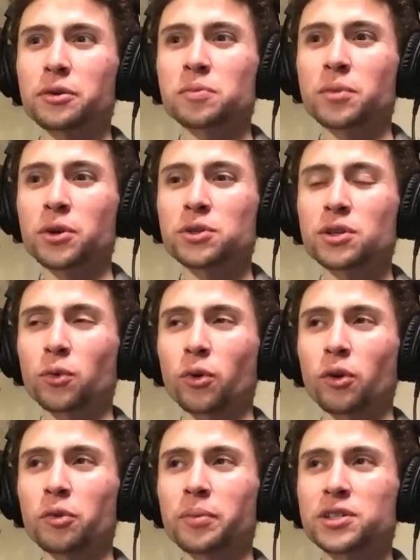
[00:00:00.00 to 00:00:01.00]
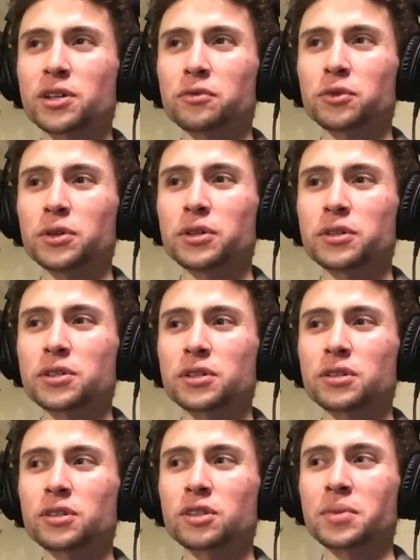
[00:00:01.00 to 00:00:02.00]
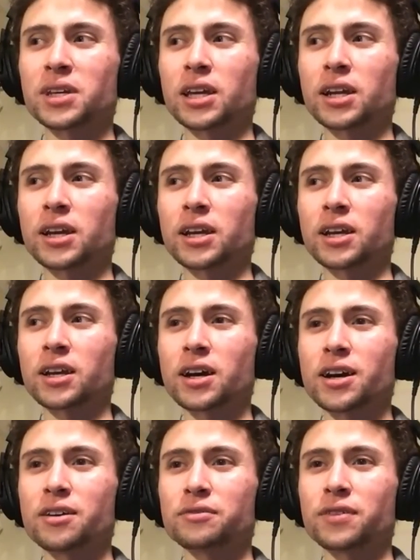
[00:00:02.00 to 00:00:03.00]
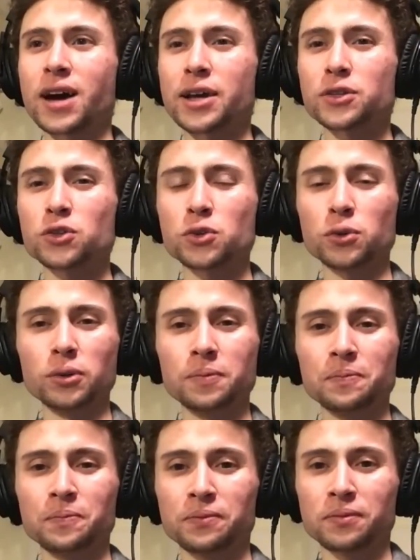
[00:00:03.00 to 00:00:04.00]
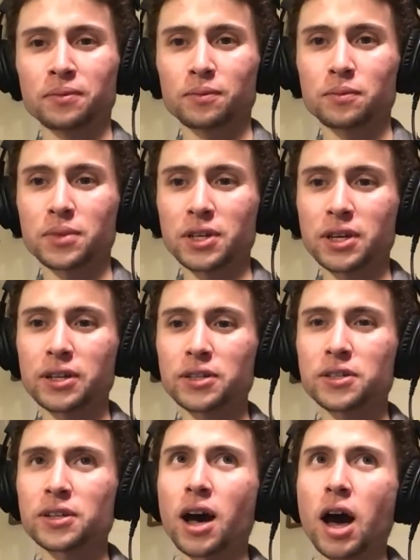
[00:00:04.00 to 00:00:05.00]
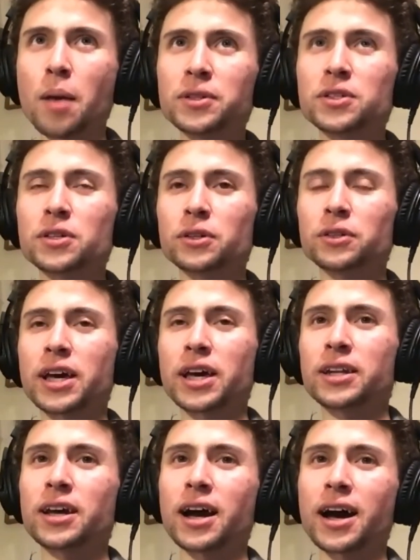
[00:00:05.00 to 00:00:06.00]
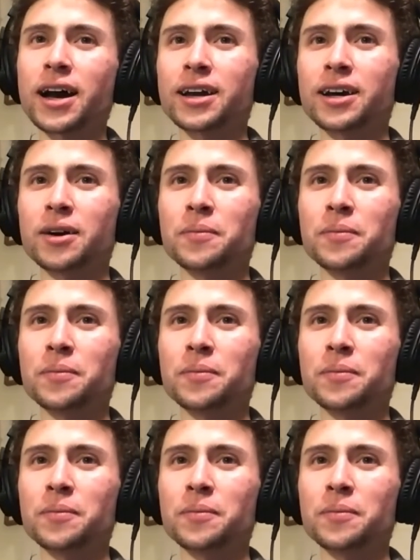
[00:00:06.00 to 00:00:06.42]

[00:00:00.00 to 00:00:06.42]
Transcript: was most at war with myself was the beginning of high school, because up until then, a